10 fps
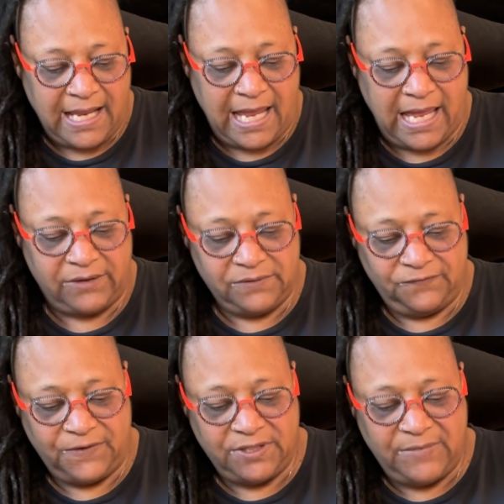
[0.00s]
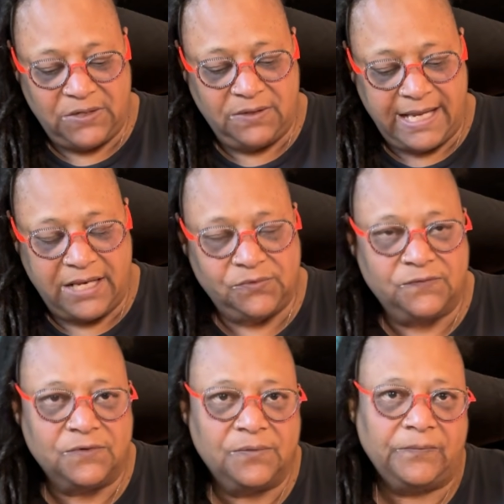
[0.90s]
at fundamental land
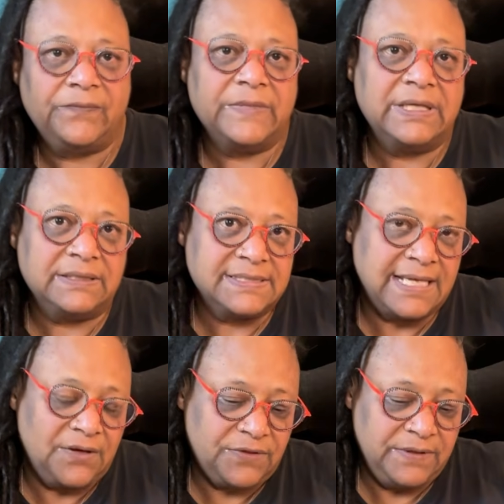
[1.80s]
reform in the South.